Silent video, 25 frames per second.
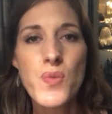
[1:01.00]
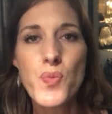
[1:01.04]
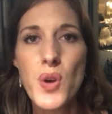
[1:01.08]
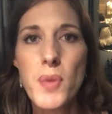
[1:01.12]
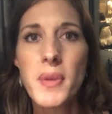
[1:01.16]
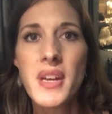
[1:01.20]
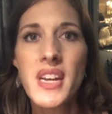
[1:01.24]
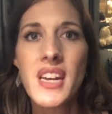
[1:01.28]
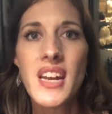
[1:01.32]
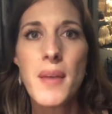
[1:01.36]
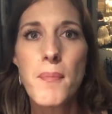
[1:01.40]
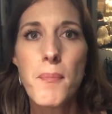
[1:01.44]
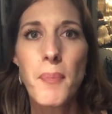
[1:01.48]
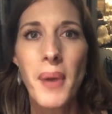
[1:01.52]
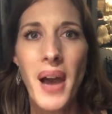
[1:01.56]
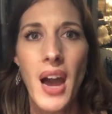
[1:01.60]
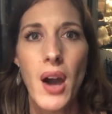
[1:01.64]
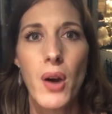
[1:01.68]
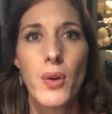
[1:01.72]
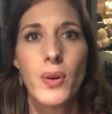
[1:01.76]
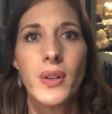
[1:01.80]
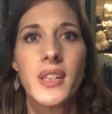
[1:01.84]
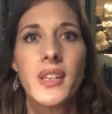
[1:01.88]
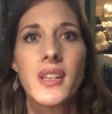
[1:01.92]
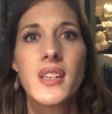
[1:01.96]
women
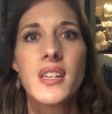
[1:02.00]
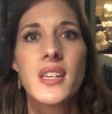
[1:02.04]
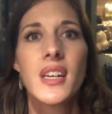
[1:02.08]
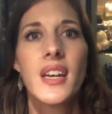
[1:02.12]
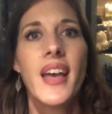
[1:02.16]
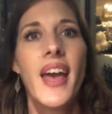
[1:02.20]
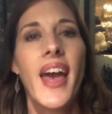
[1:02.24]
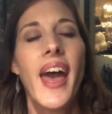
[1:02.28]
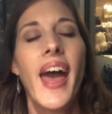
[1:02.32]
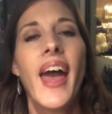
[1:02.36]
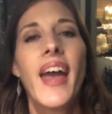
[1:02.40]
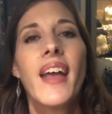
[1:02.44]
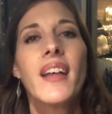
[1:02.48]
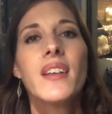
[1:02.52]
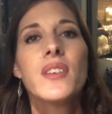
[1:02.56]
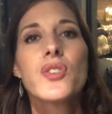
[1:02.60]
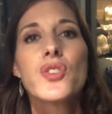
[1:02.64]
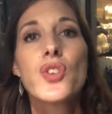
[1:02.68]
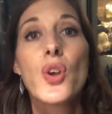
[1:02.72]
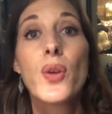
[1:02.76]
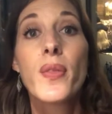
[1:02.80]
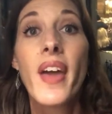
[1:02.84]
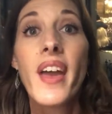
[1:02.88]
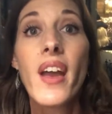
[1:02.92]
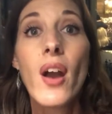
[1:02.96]
empowered. And
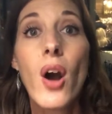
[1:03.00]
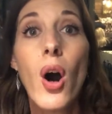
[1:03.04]
so they